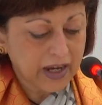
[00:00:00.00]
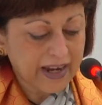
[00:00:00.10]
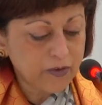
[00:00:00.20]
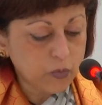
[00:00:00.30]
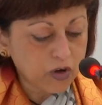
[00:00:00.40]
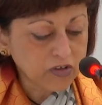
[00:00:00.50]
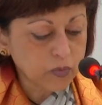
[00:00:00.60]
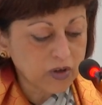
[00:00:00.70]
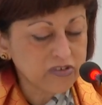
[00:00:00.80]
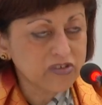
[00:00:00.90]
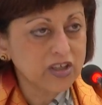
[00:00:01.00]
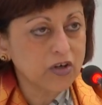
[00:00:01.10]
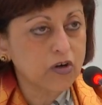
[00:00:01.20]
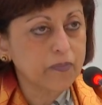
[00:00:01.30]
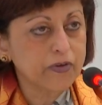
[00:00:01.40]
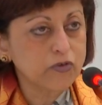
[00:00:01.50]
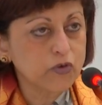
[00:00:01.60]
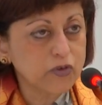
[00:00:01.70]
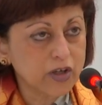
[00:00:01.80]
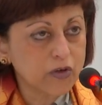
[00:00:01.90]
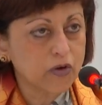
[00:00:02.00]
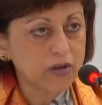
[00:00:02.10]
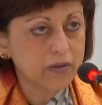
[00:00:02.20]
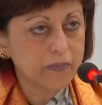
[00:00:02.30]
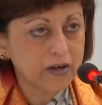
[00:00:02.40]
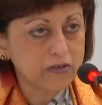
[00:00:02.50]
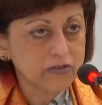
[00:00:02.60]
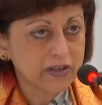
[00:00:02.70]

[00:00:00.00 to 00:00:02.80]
And what was the European Union all about?